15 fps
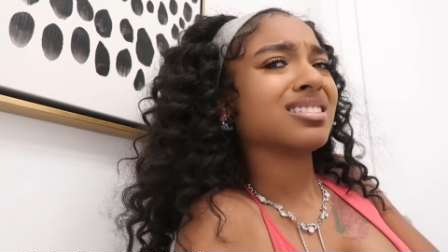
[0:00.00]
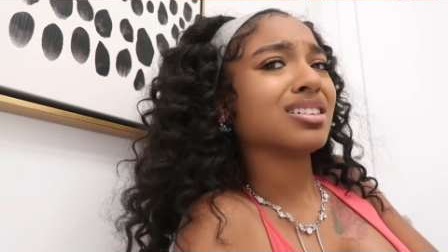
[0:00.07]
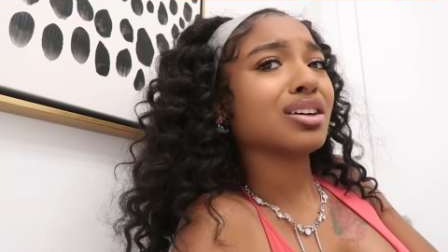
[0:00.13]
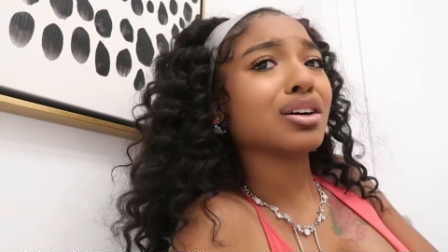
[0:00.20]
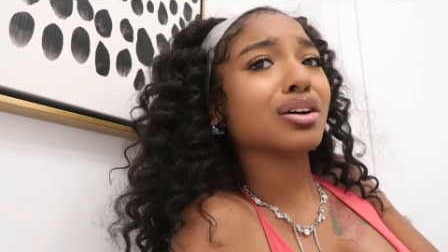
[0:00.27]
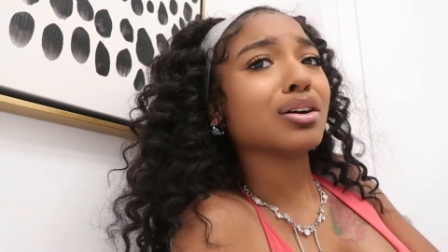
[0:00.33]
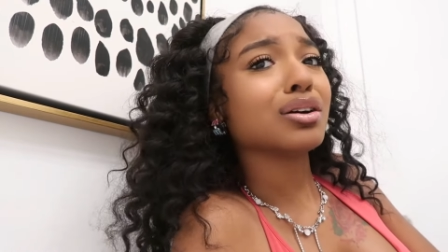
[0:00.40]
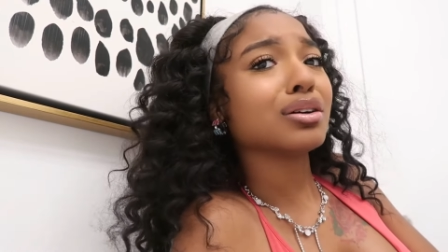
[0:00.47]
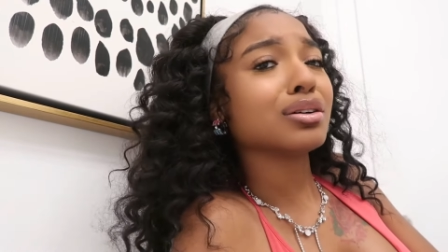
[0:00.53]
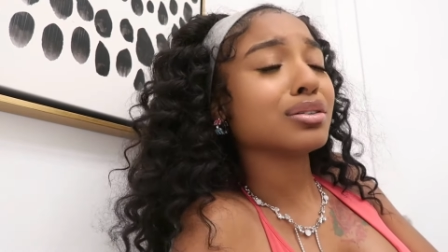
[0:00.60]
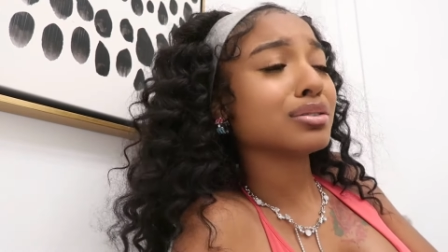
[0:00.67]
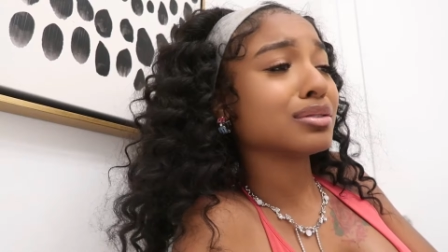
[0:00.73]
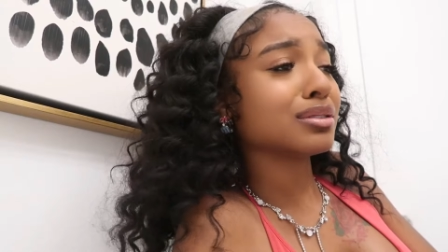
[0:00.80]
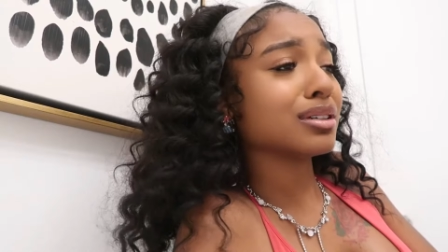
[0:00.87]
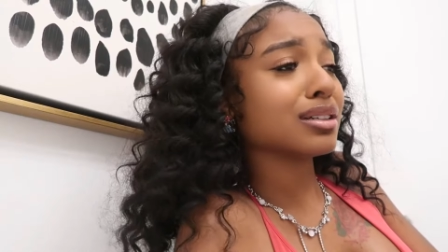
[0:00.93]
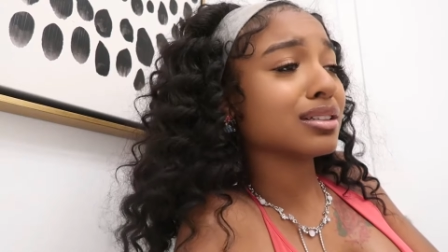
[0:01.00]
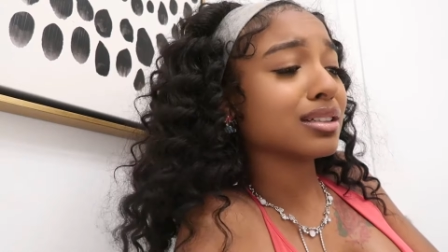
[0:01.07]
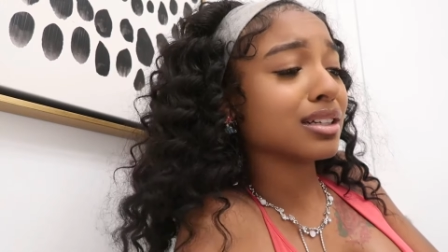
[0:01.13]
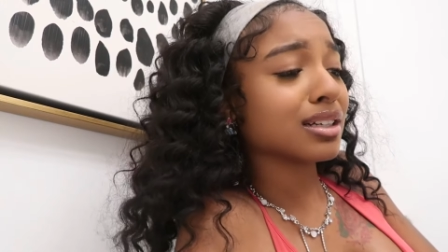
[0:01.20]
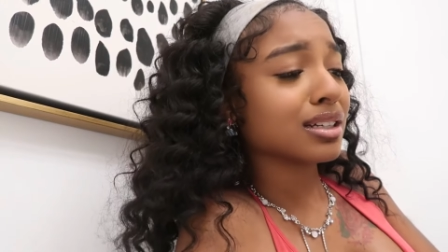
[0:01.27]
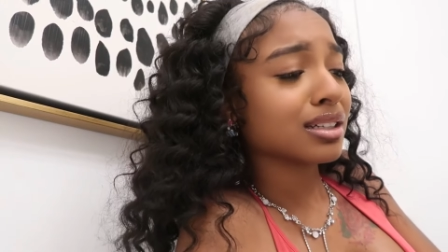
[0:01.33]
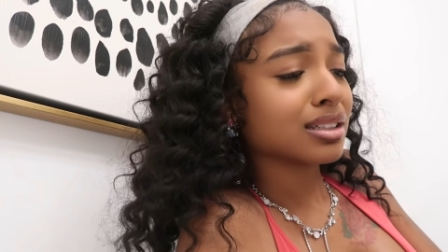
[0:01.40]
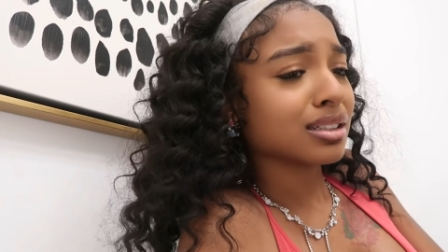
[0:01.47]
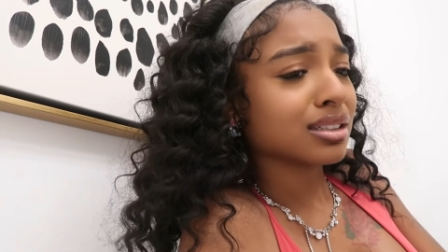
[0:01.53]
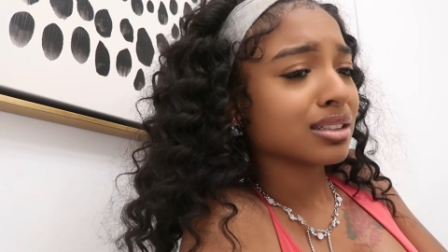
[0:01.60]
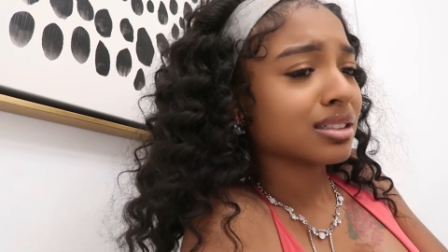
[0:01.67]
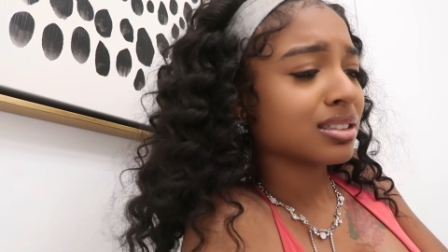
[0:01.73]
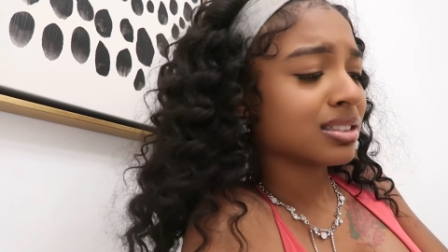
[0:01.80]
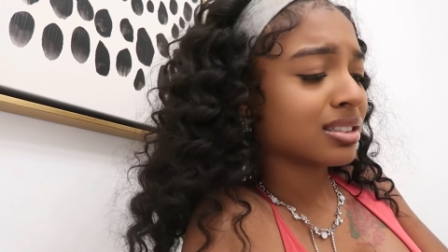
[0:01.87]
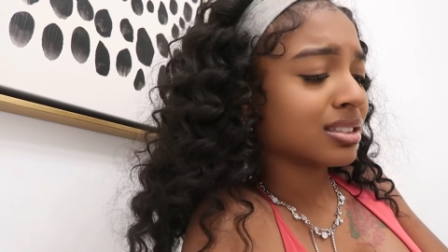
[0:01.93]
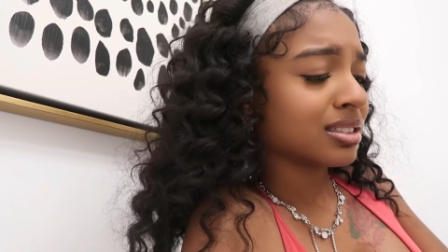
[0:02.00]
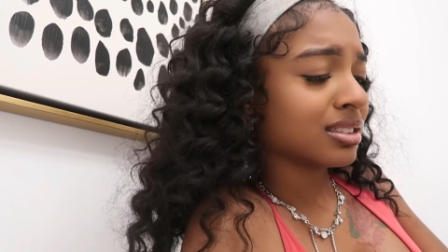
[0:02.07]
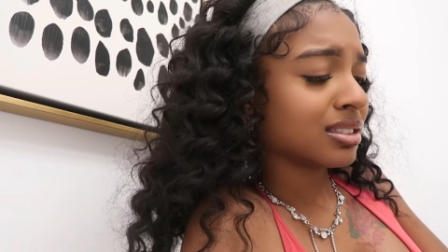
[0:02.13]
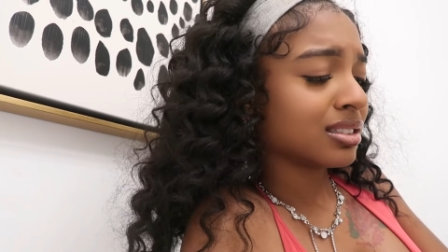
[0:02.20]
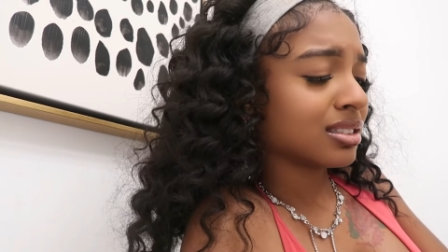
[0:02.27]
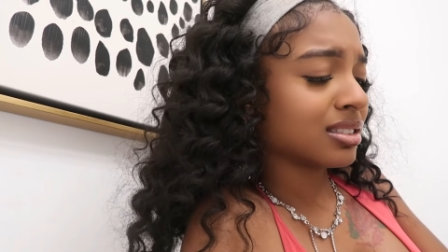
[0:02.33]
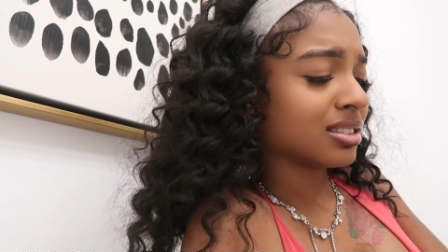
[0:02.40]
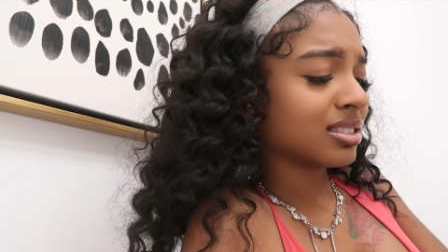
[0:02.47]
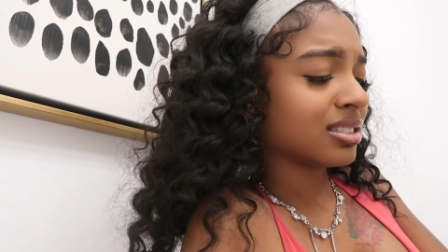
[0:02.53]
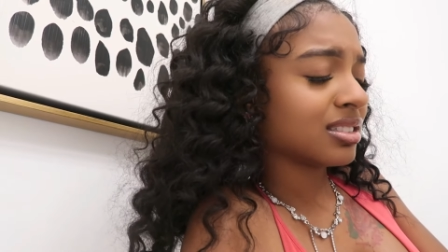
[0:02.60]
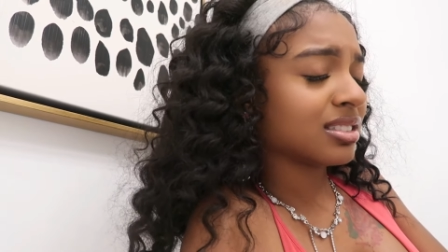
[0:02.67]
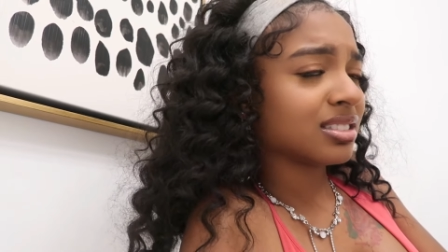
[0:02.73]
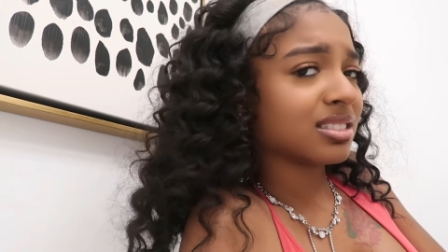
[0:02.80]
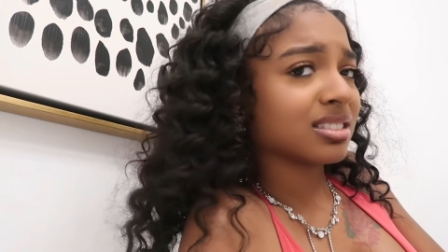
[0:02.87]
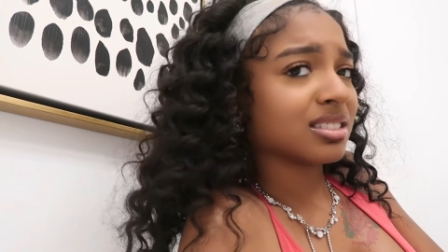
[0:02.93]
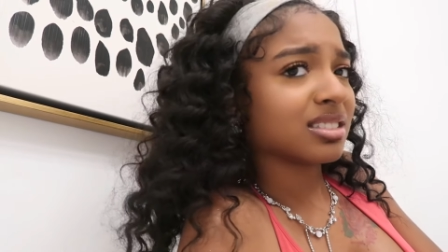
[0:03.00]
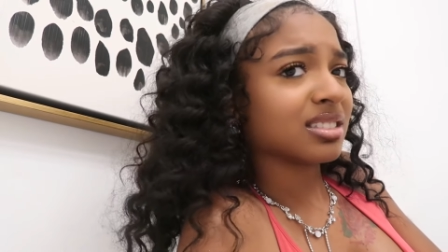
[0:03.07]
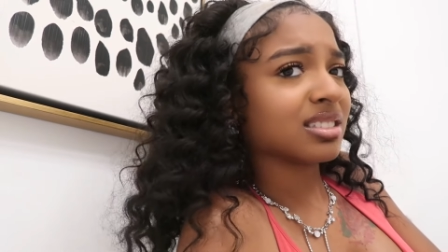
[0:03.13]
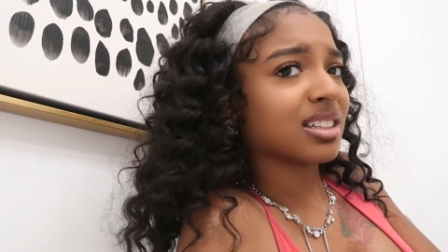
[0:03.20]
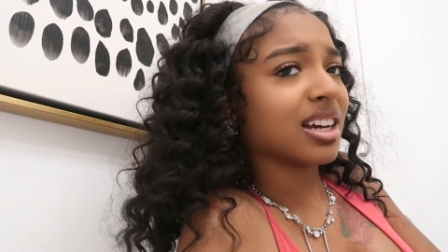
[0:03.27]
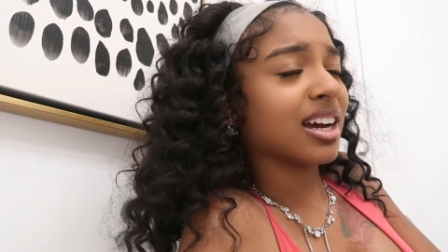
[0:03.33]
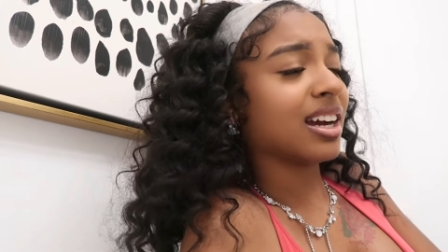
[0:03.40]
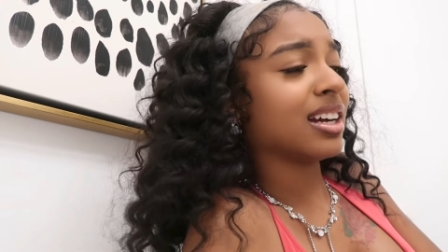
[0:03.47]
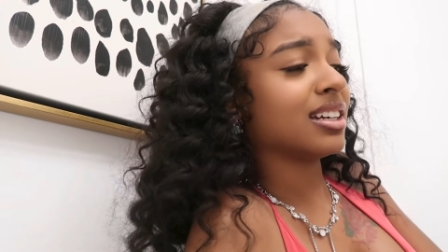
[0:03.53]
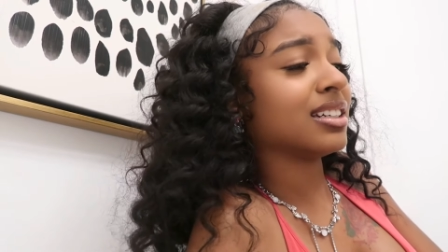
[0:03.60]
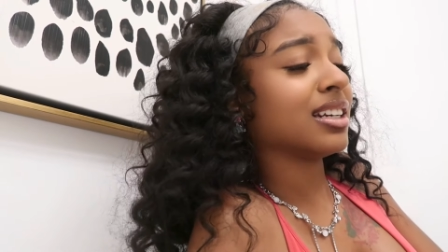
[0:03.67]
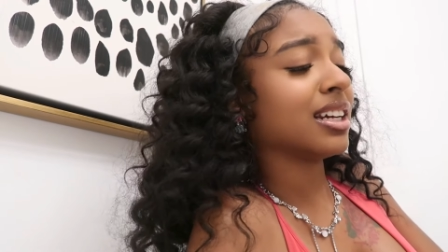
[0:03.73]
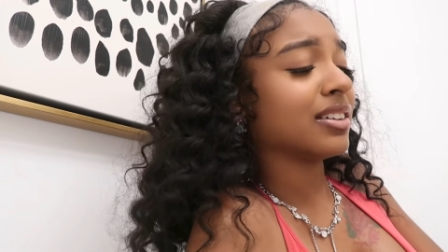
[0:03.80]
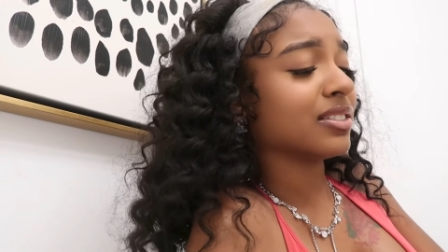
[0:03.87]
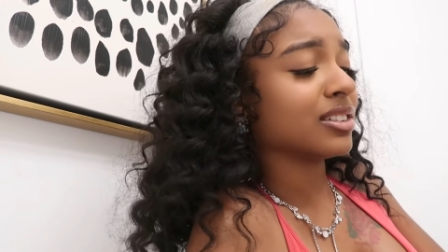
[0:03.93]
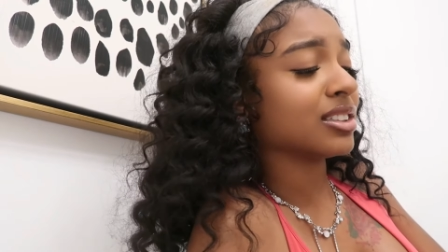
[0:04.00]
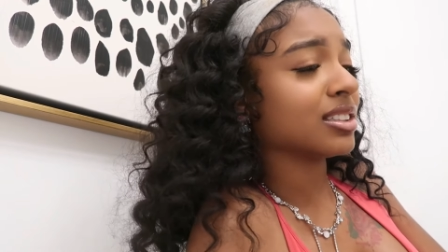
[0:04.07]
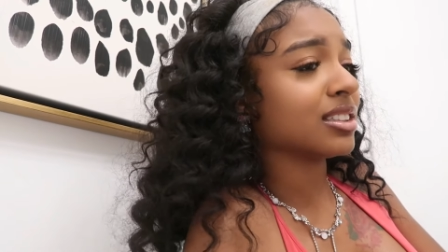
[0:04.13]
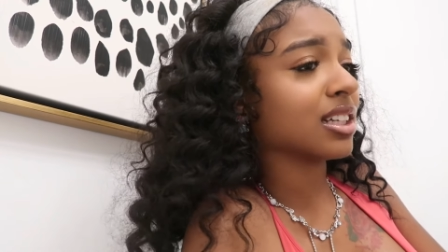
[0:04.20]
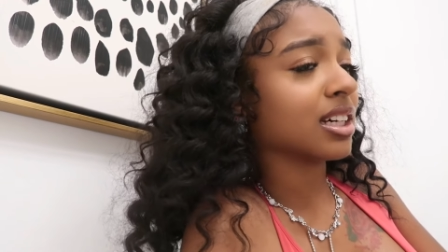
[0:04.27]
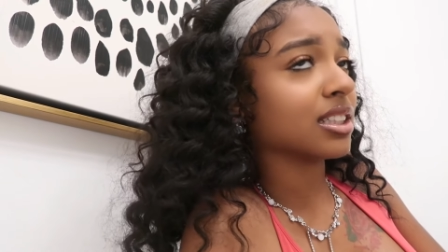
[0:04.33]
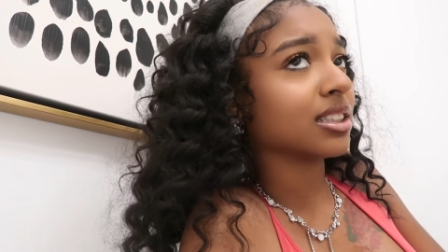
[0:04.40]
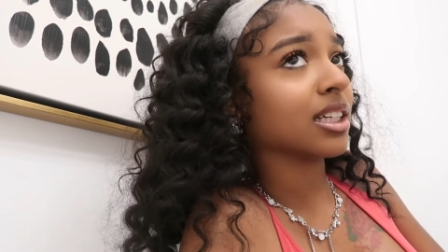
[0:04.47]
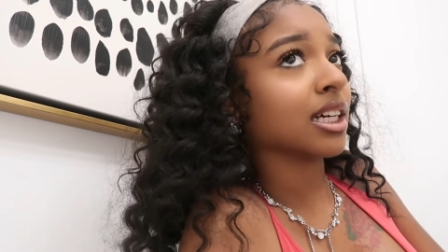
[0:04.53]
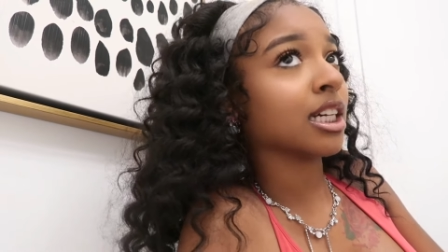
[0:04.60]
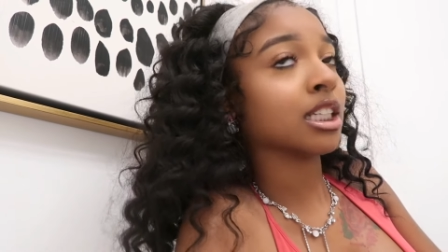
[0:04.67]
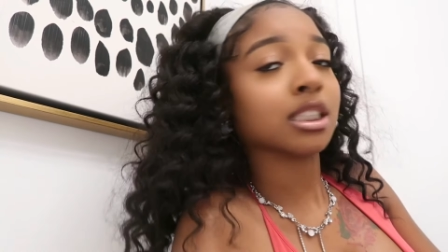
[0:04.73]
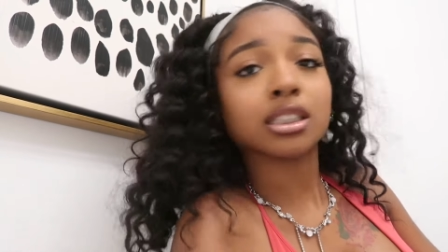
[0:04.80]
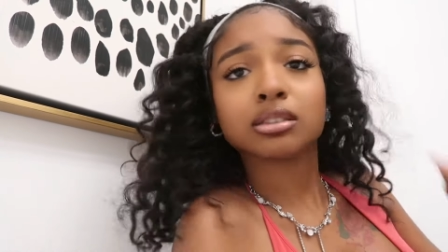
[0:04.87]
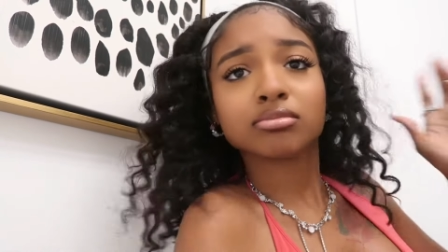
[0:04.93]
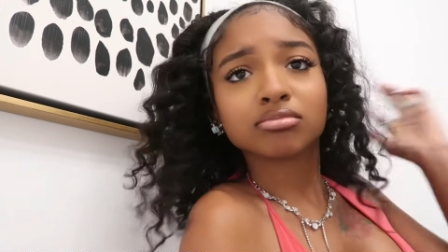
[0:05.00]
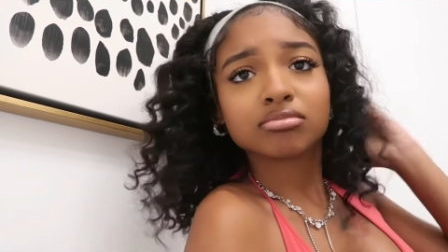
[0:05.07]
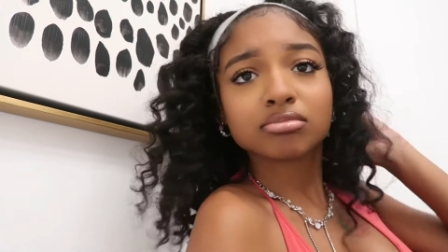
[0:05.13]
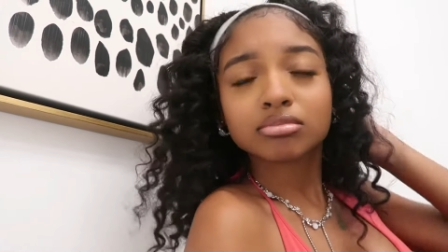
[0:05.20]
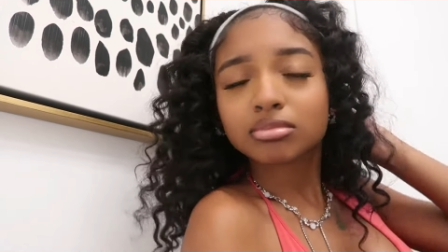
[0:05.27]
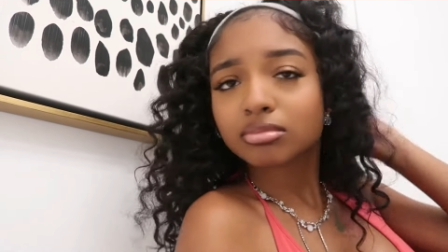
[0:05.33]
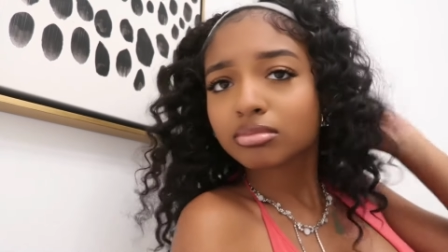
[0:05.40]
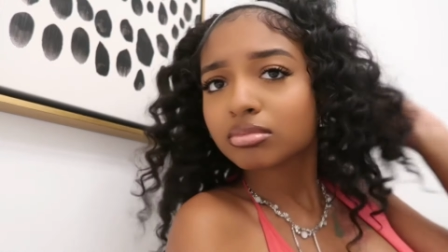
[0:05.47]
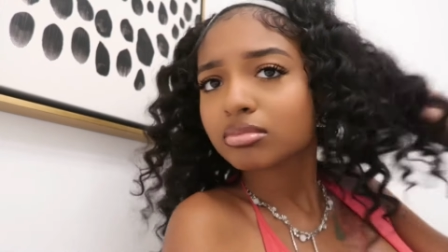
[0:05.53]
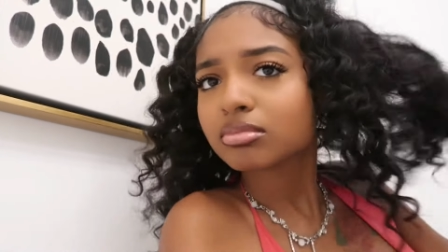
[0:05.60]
Girl. Some niggas might want you, but I don't. I never thought that. Oh.